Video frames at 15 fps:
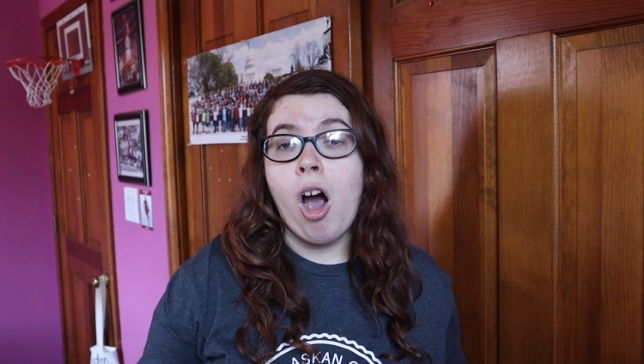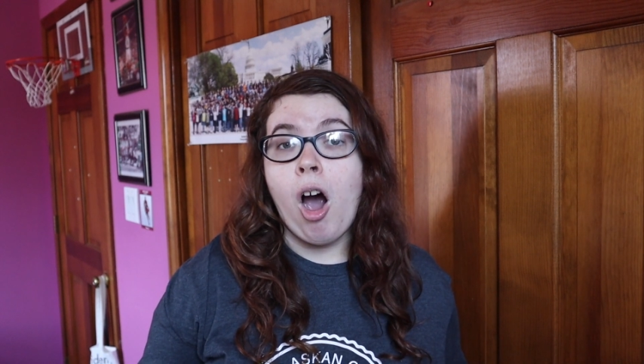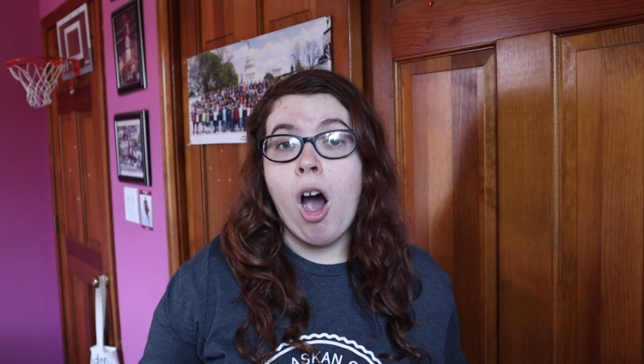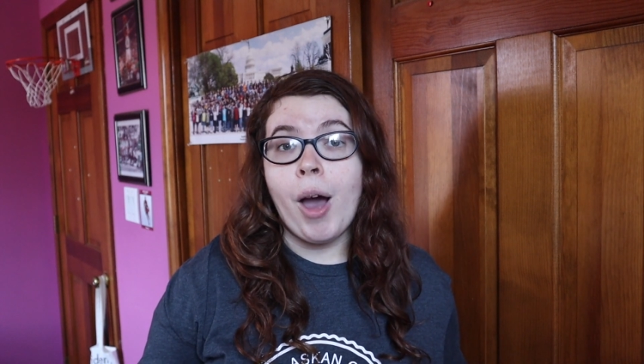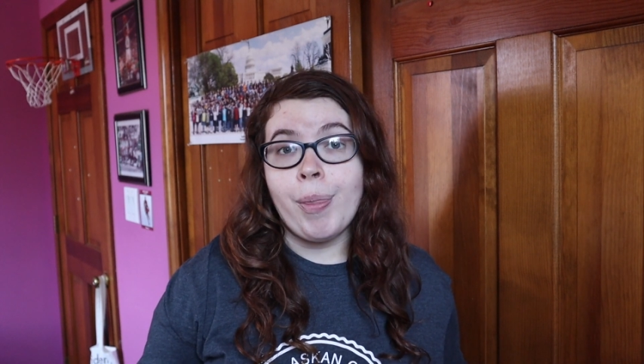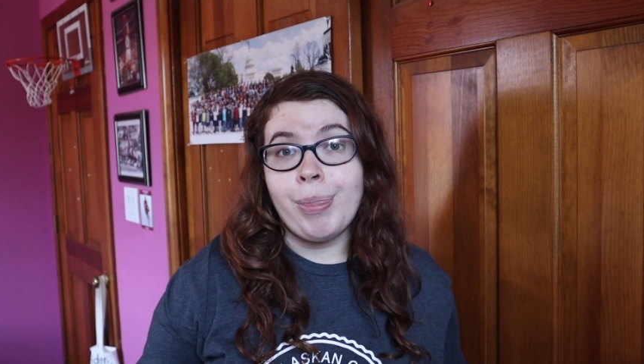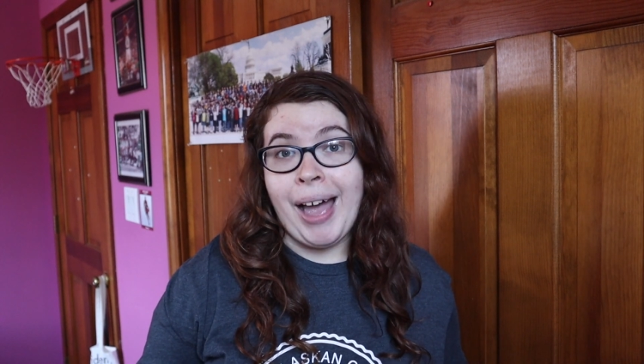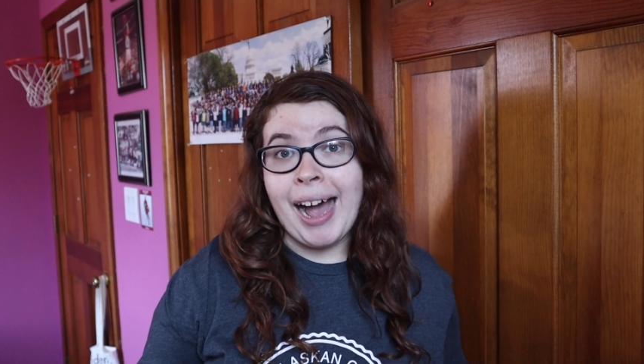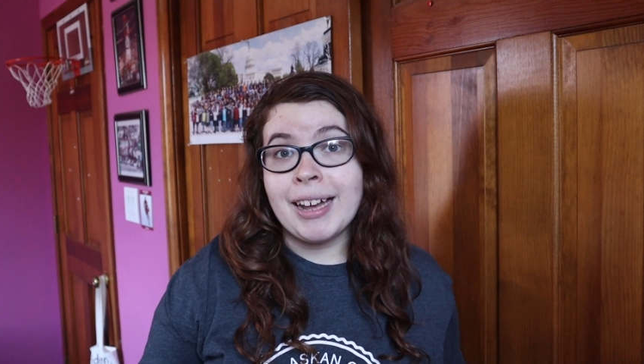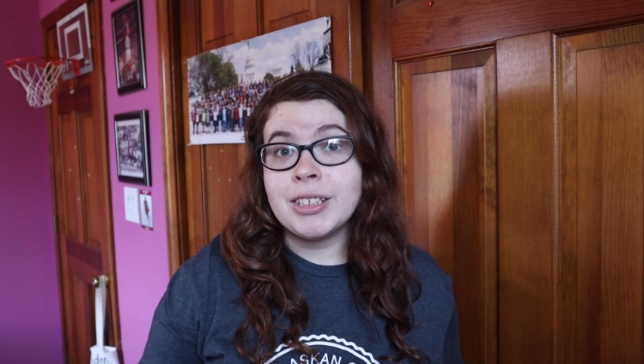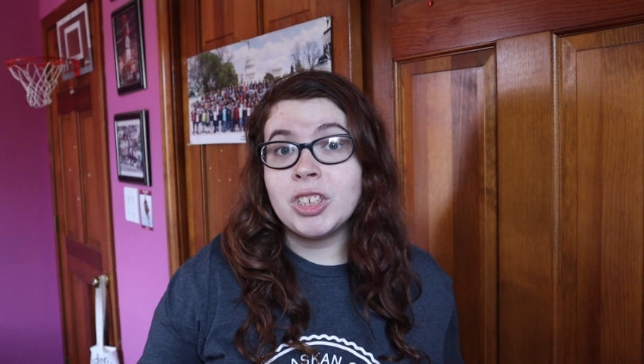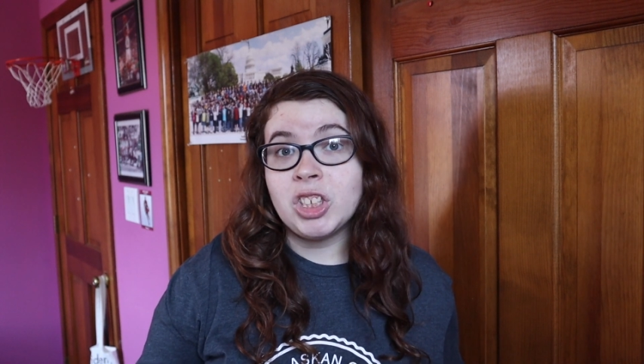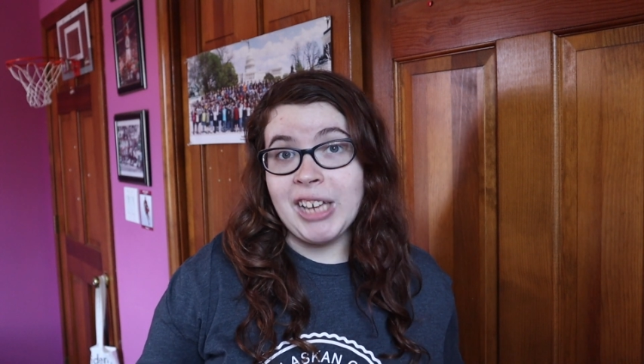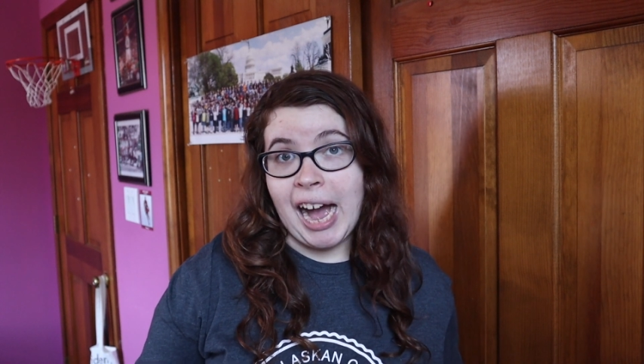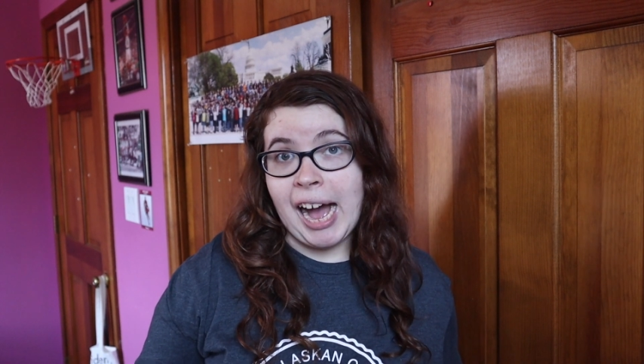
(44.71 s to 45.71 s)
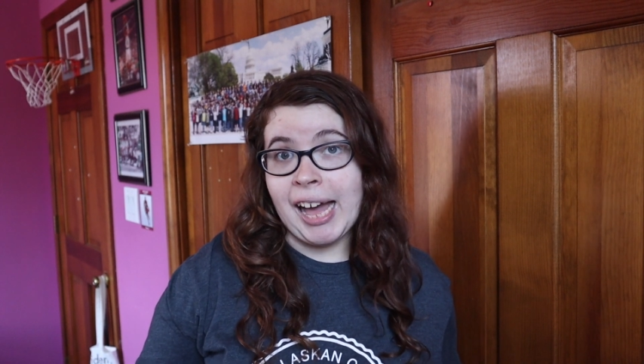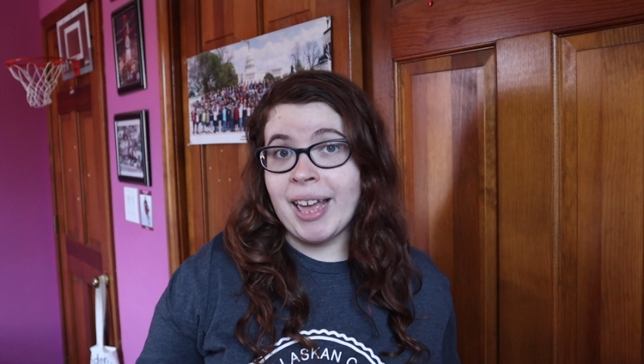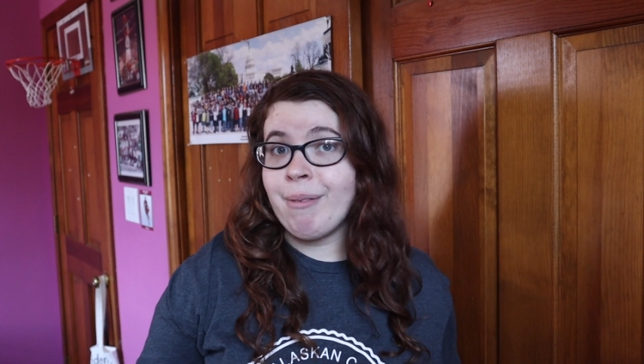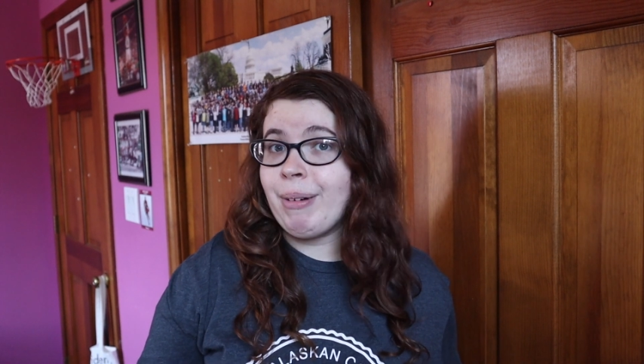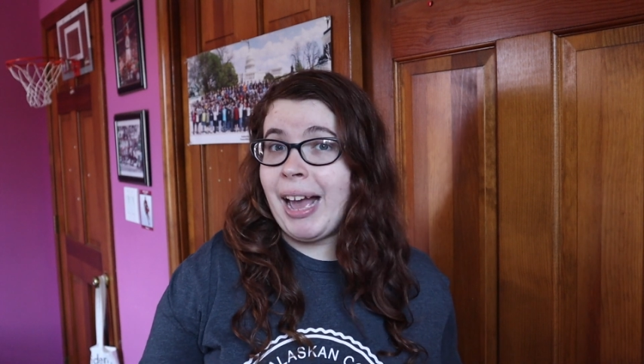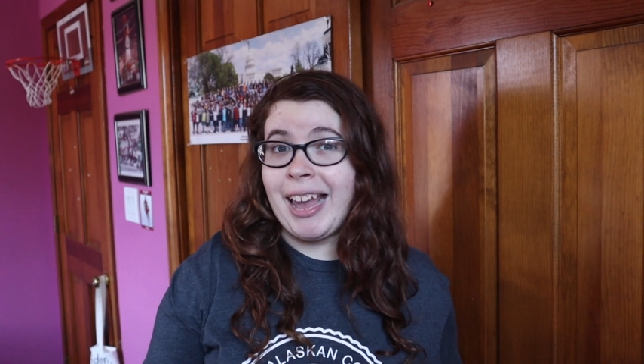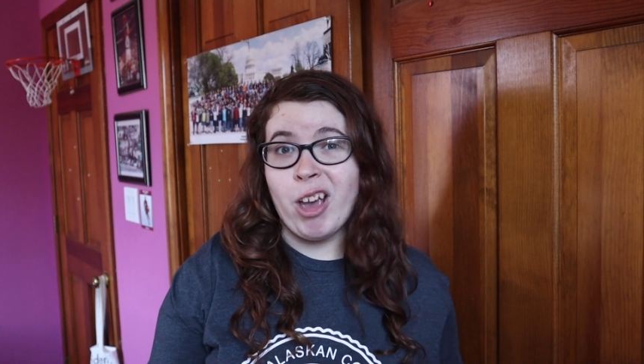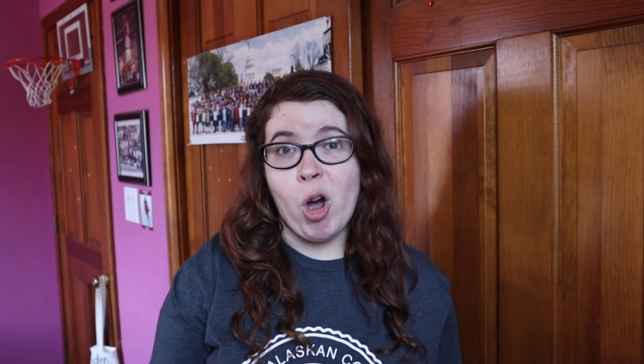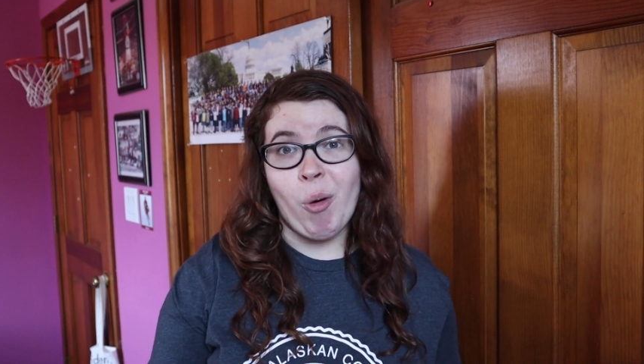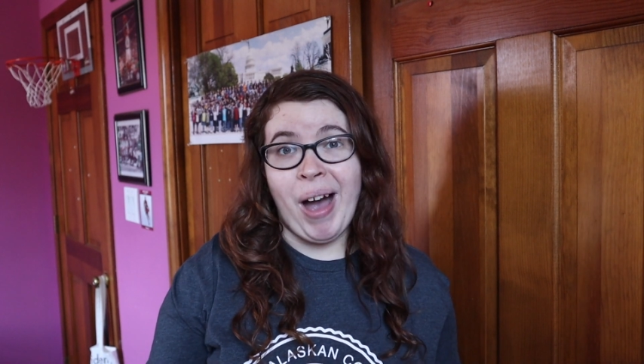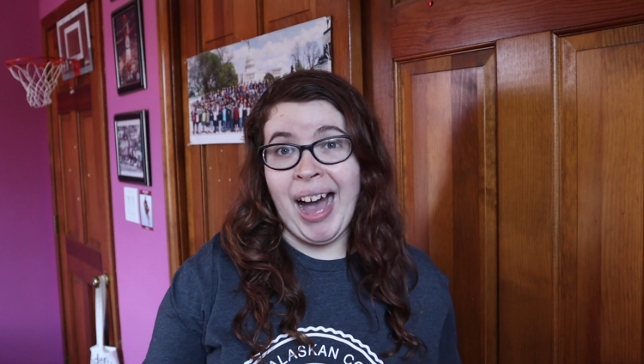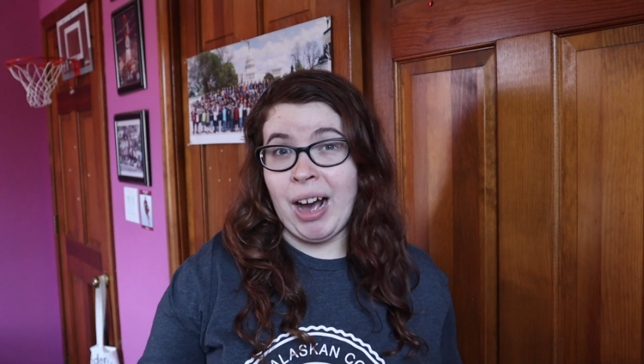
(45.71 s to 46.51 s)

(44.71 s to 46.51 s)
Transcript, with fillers: on that side when I go